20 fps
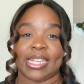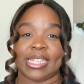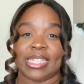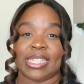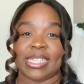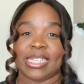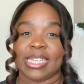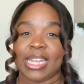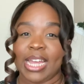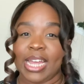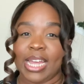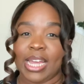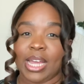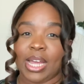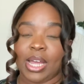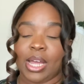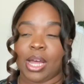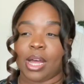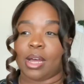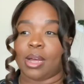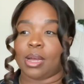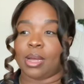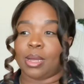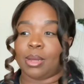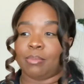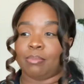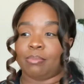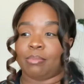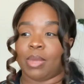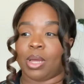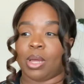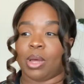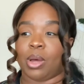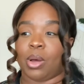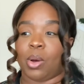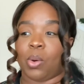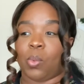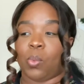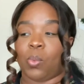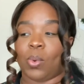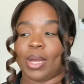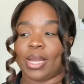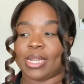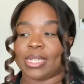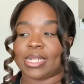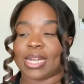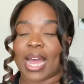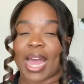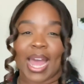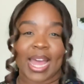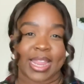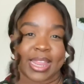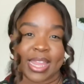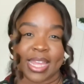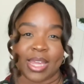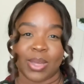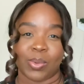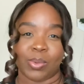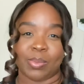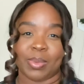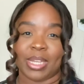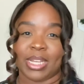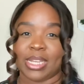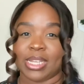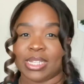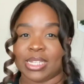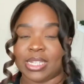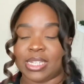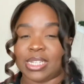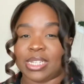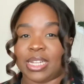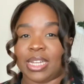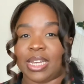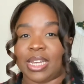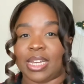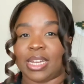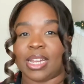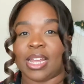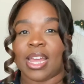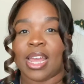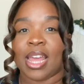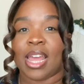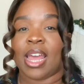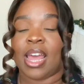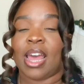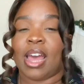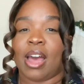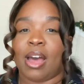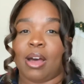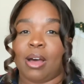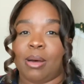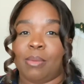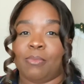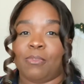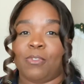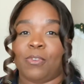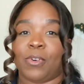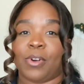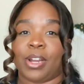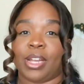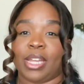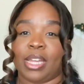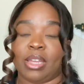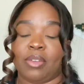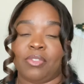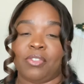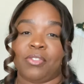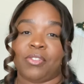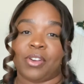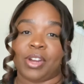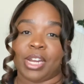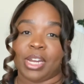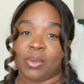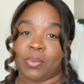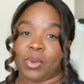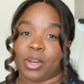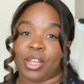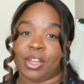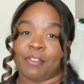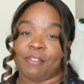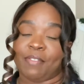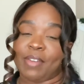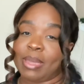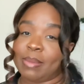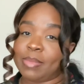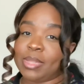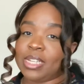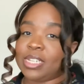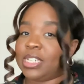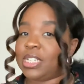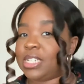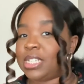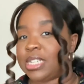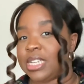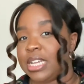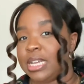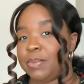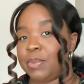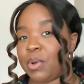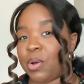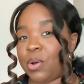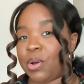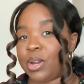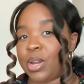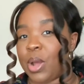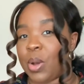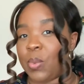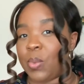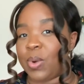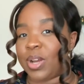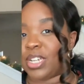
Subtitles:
seeing what I think will be easy to get for a gift for anyone in your family, just keep on watching.